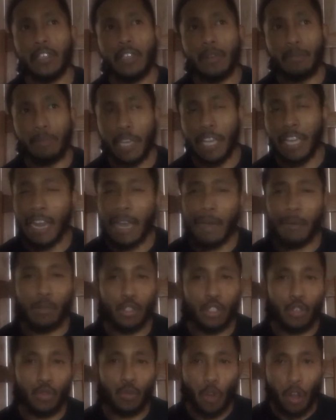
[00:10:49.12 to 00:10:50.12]
being able
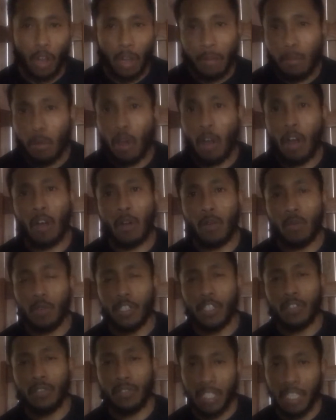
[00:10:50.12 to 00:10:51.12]
to run the ball,
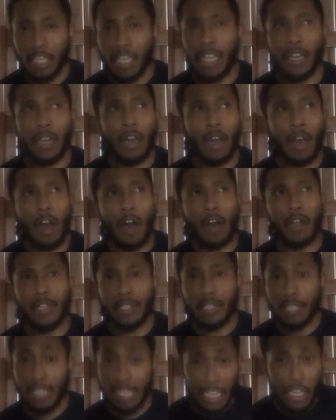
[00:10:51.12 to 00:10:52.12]
which you've seen
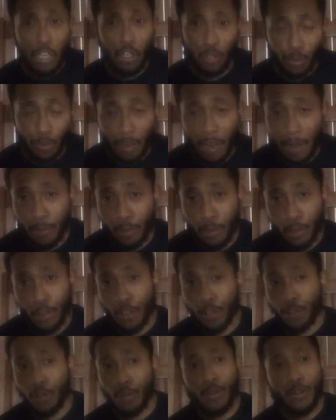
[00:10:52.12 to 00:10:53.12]
the Eagles were able to
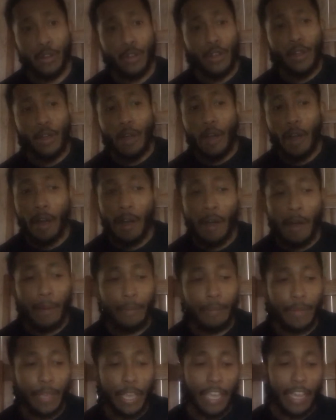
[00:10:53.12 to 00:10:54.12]
do,
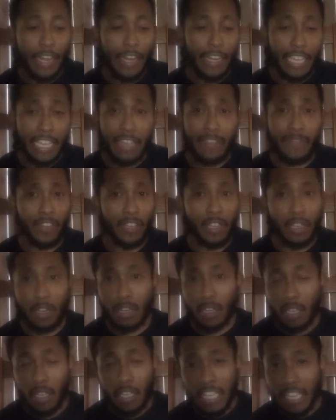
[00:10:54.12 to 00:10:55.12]
and even
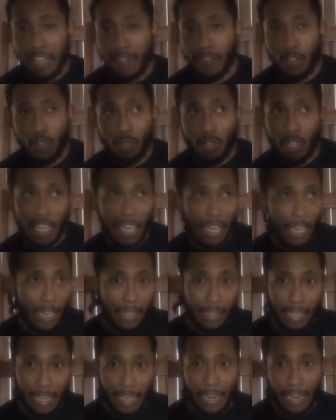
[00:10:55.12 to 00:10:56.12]
you look at
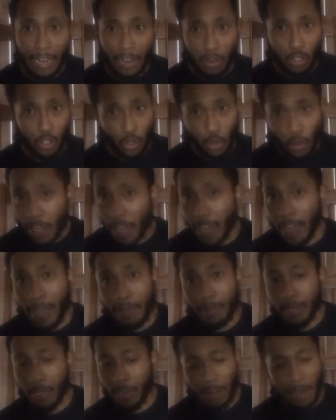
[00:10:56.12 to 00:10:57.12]
that Arizona game,
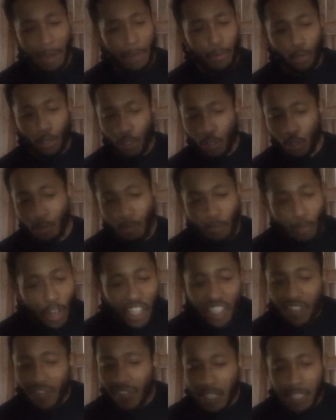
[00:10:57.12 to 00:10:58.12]
they're able to do
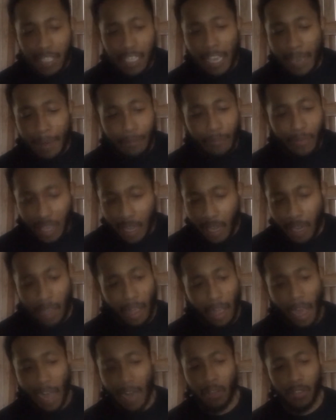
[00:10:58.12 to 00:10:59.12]
much of the same thing.
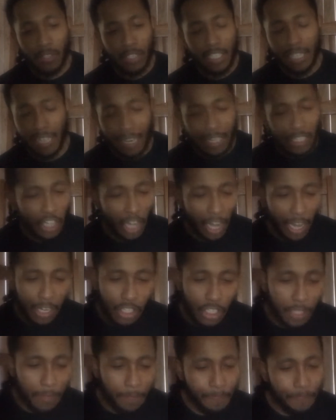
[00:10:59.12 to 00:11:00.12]
I don't see that
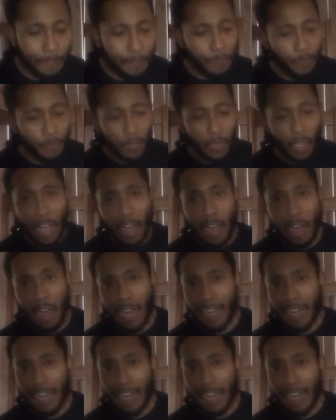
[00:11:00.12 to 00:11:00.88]
changing. I